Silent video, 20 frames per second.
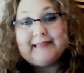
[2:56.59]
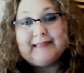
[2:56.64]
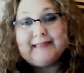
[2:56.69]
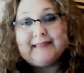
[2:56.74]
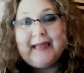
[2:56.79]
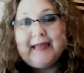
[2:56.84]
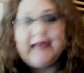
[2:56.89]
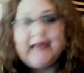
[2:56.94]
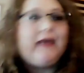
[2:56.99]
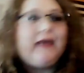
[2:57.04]

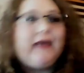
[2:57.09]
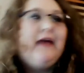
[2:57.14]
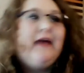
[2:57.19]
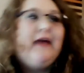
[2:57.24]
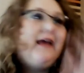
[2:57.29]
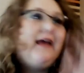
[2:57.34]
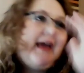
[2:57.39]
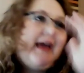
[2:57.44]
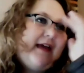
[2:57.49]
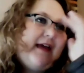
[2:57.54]
Like,
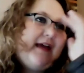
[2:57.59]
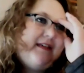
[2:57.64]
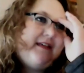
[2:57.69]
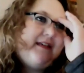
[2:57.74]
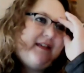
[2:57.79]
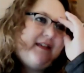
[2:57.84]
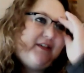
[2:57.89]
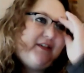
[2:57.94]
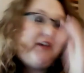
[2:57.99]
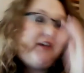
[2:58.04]

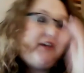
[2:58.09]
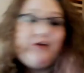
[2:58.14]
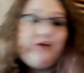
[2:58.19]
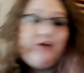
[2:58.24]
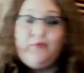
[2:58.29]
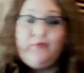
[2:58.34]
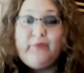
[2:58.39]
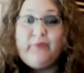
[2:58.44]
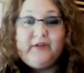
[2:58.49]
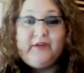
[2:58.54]
you
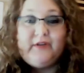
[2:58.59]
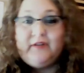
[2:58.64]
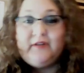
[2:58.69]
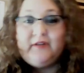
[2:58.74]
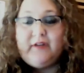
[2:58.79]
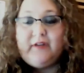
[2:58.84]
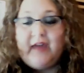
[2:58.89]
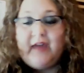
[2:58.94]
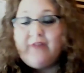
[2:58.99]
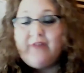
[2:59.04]
know,
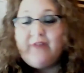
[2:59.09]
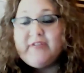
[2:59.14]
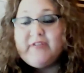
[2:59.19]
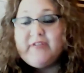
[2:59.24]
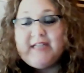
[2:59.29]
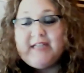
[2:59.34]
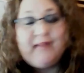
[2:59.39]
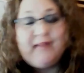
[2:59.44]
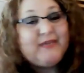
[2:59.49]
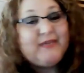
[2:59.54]
every
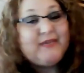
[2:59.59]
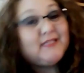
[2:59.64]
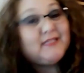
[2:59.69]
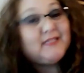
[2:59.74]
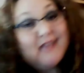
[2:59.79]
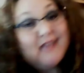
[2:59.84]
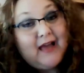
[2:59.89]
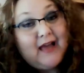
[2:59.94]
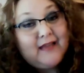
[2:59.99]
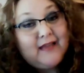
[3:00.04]
time he
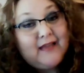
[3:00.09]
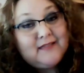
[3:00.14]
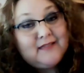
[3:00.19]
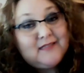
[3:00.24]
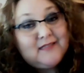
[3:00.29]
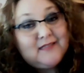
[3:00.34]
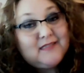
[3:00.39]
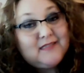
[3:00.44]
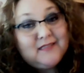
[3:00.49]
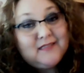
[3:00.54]

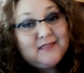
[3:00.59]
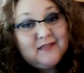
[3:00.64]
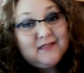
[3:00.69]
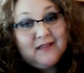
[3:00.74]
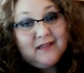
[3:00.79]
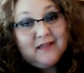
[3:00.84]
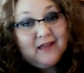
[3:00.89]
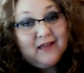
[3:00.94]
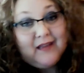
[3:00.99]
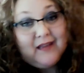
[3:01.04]
signs
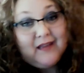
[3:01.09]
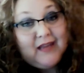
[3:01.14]
an